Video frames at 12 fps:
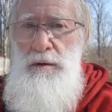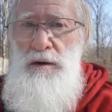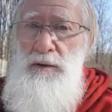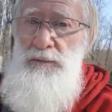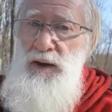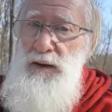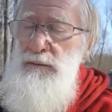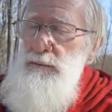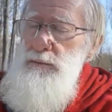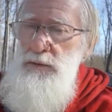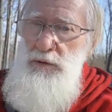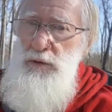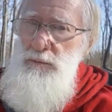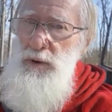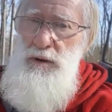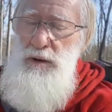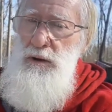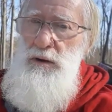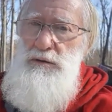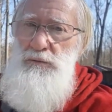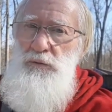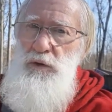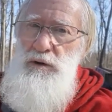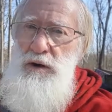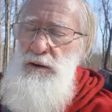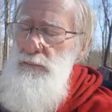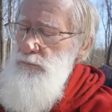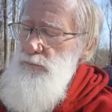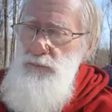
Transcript: And then, you know me, I like to find out